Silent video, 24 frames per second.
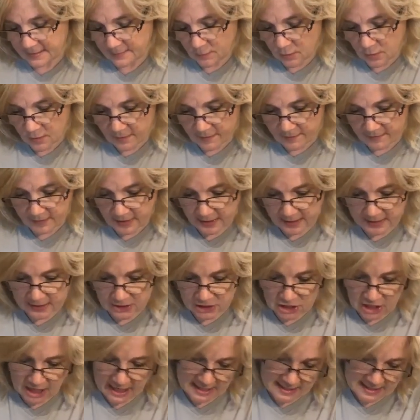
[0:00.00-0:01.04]
think that's more of like
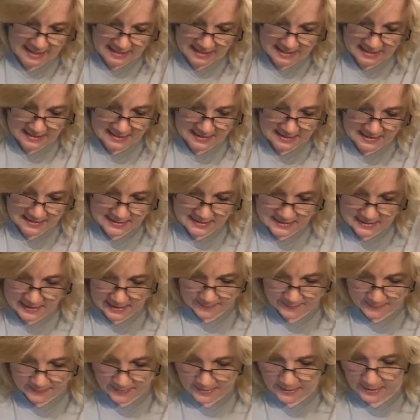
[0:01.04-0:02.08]
a Chinese
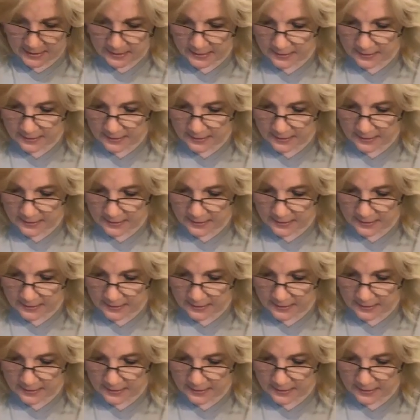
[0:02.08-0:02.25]
type